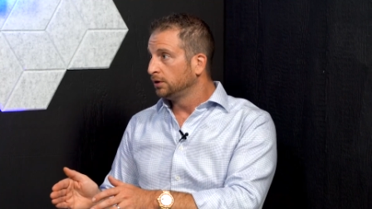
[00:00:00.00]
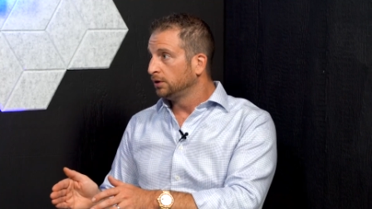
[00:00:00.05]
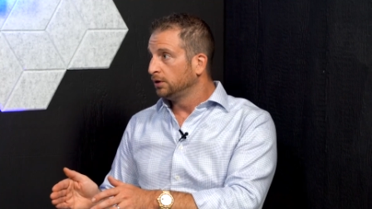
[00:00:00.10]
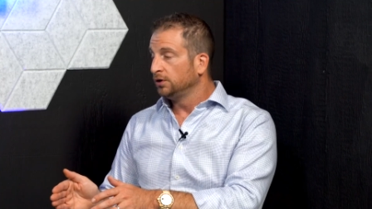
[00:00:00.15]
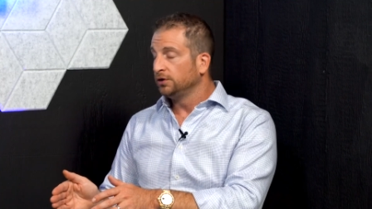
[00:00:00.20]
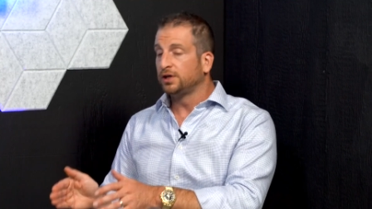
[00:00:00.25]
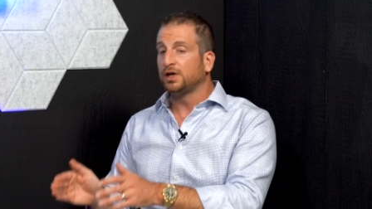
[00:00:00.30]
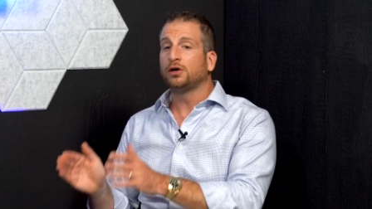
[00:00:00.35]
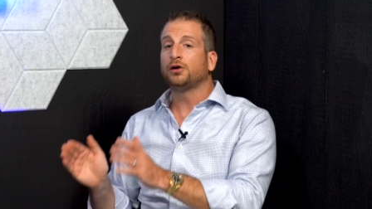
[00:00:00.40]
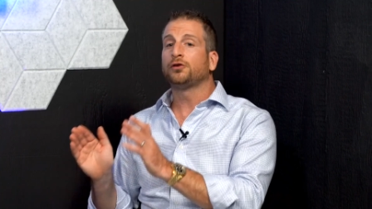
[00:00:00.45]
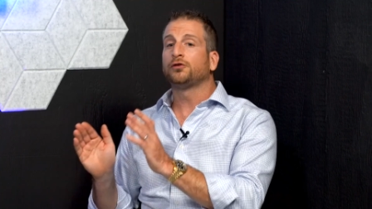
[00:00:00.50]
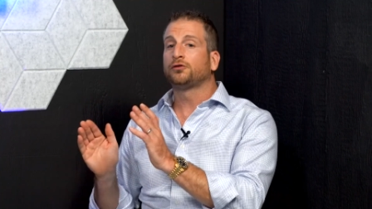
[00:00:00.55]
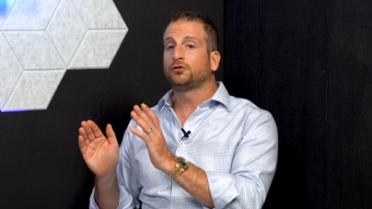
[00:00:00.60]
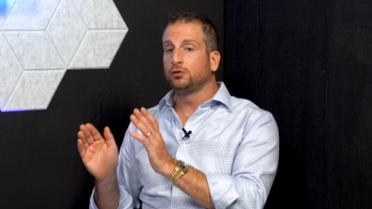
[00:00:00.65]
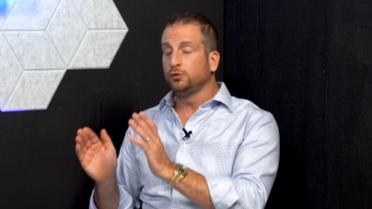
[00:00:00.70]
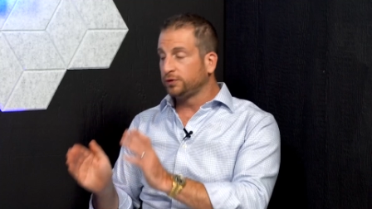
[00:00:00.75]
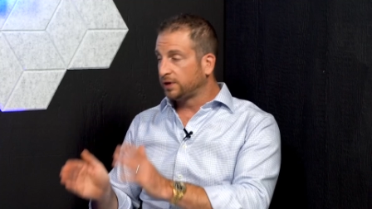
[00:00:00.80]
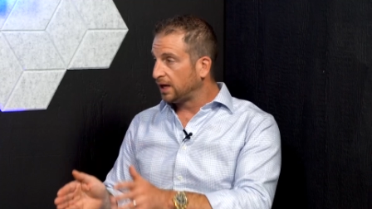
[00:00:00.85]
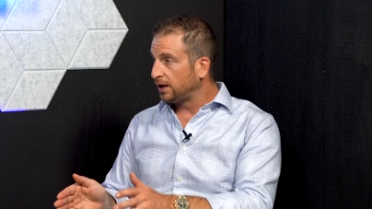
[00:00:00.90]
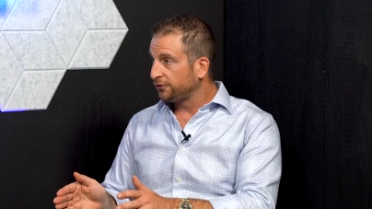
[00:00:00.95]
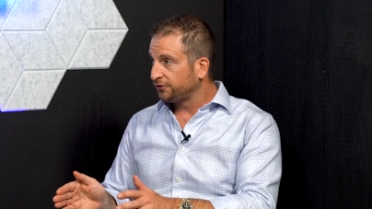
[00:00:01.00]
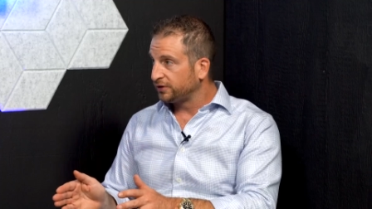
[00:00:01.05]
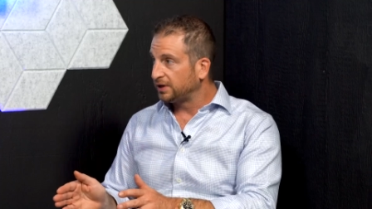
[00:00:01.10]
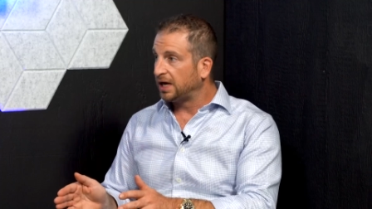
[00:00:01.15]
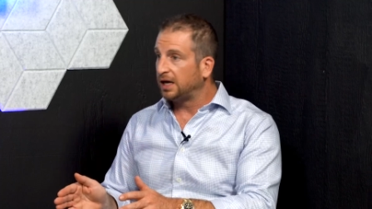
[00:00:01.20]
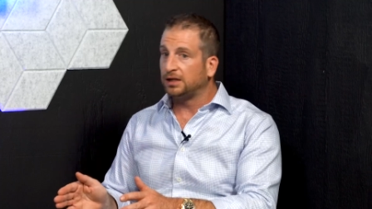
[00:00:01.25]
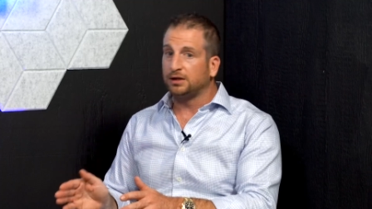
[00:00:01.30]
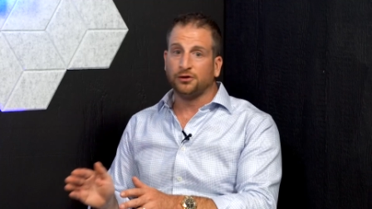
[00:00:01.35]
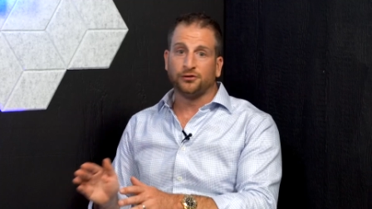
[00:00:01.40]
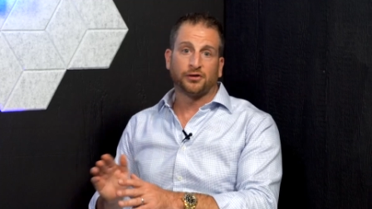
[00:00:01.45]
There is
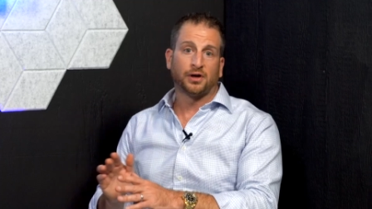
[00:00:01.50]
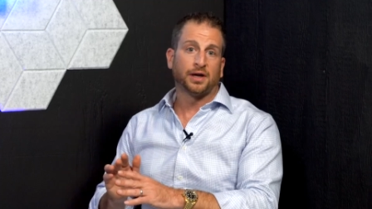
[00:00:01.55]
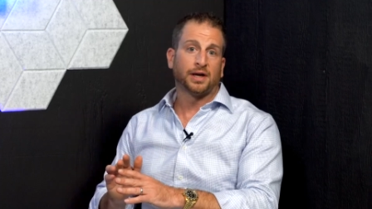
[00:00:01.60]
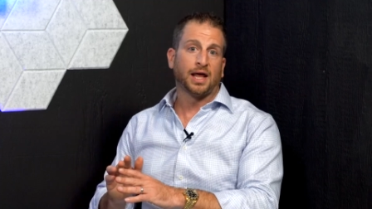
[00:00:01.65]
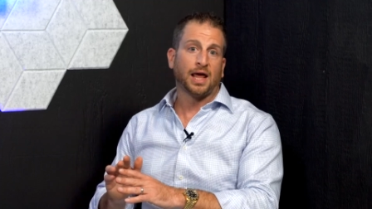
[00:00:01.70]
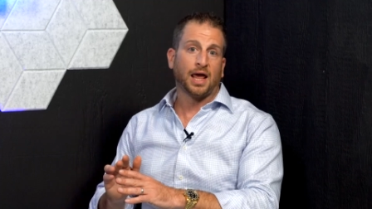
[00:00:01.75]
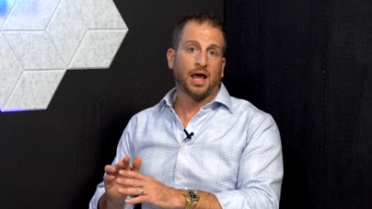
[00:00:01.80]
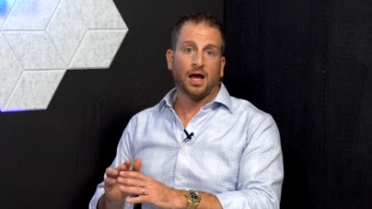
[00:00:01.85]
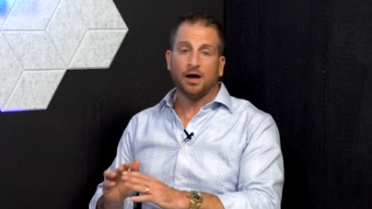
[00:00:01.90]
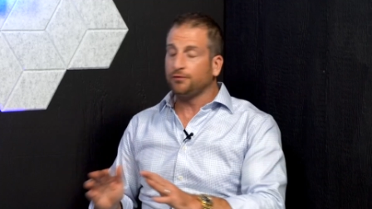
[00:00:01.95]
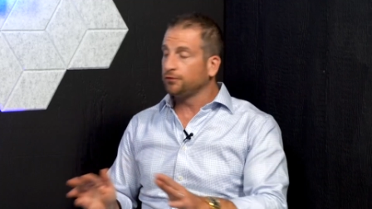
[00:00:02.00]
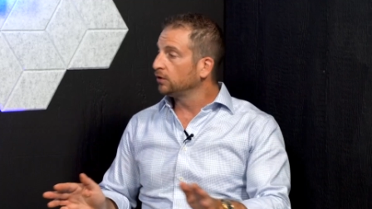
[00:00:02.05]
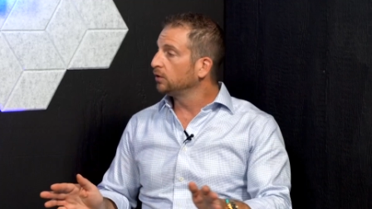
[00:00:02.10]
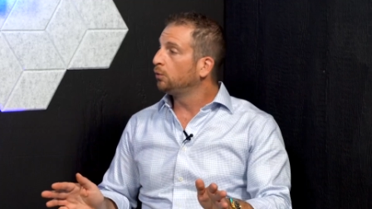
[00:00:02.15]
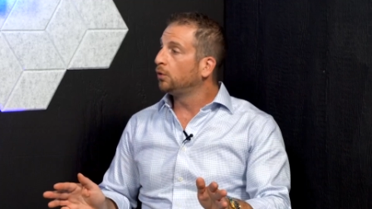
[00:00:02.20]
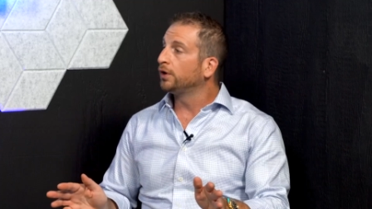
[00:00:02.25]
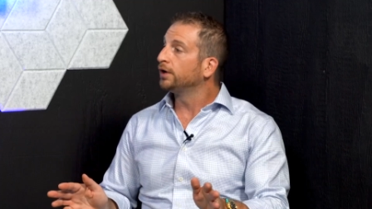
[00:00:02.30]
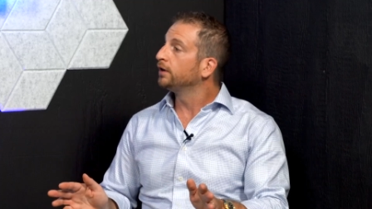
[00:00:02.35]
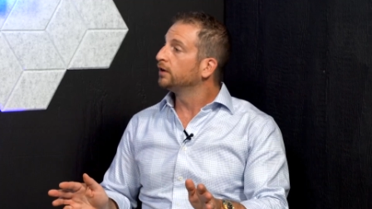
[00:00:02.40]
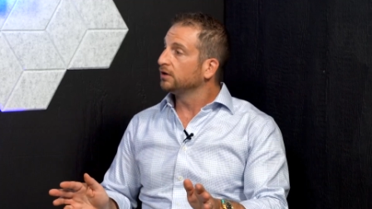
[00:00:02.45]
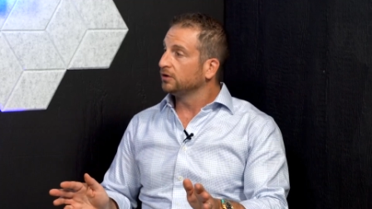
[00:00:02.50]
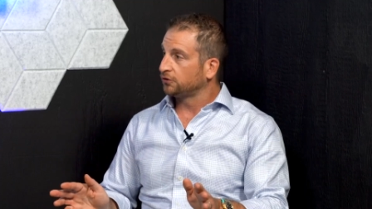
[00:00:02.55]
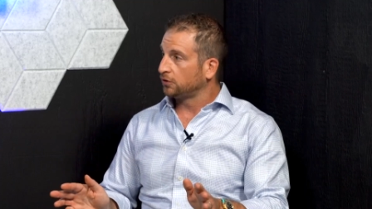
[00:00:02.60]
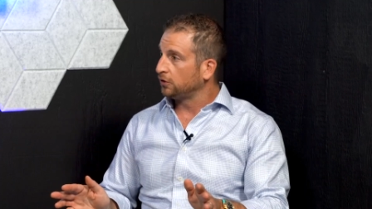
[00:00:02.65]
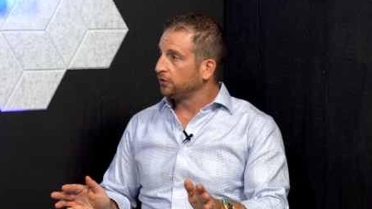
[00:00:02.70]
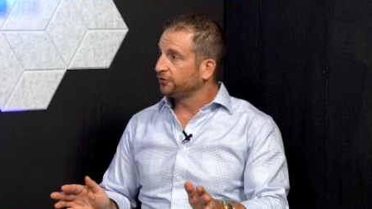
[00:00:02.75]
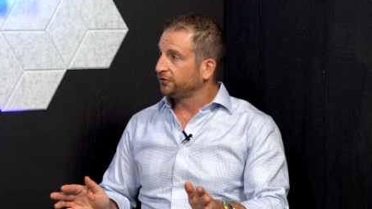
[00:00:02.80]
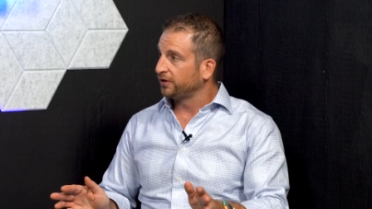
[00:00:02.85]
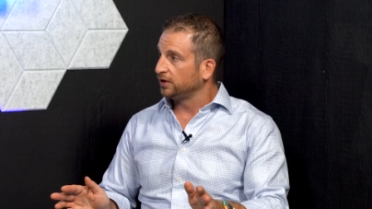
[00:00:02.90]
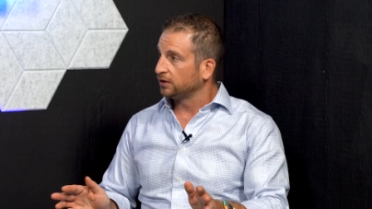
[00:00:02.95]
$2,000 on every one of these
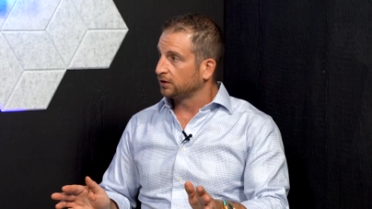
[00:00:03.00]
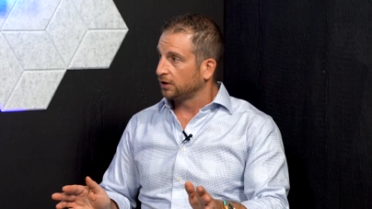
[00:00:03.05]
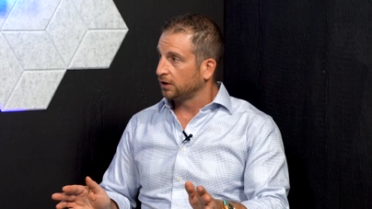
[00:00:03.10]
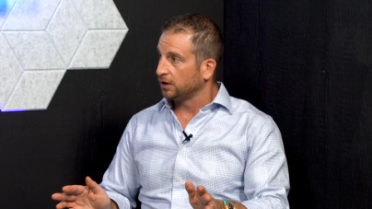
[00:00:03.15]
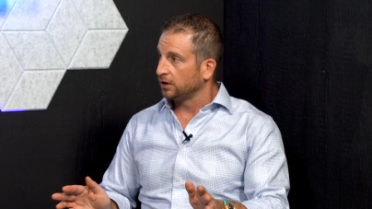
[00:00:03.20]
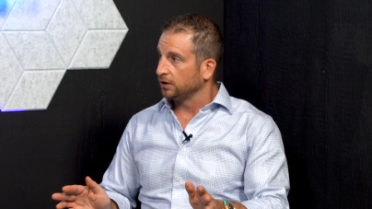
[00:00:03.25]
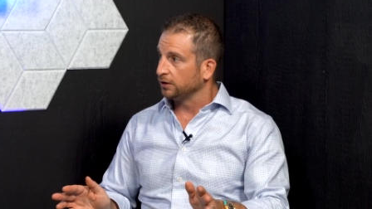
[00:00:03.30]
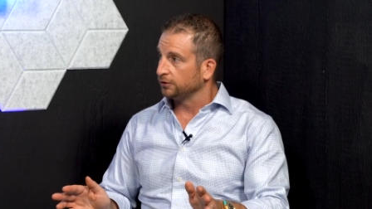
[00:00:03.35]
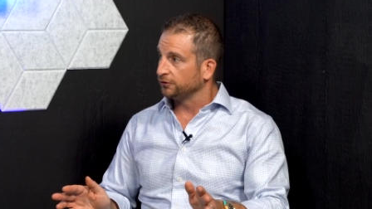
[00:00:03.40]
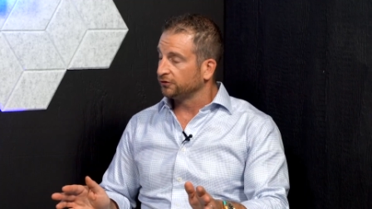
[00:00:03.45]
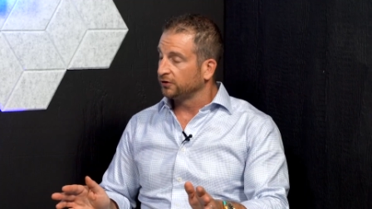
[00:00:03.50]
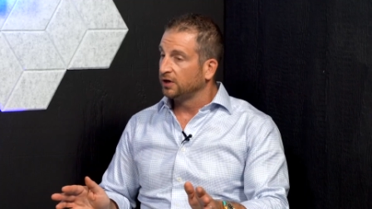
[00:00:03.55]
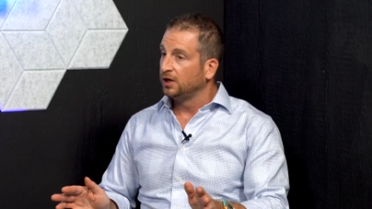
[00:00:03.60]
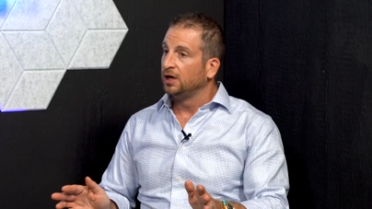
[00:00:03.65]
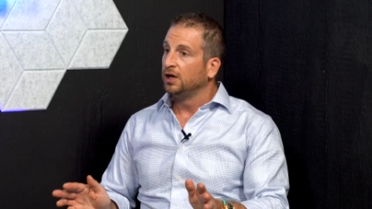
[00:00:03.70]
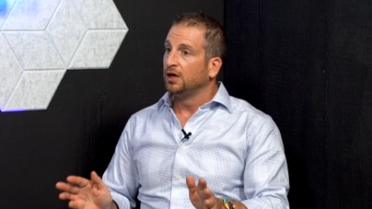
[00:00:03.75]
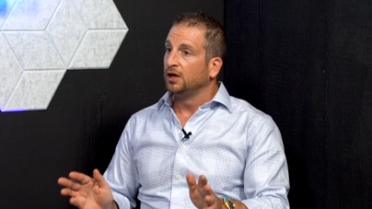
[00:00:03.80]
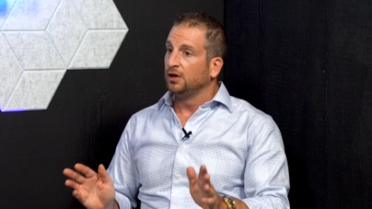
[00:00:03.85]
wholesale cars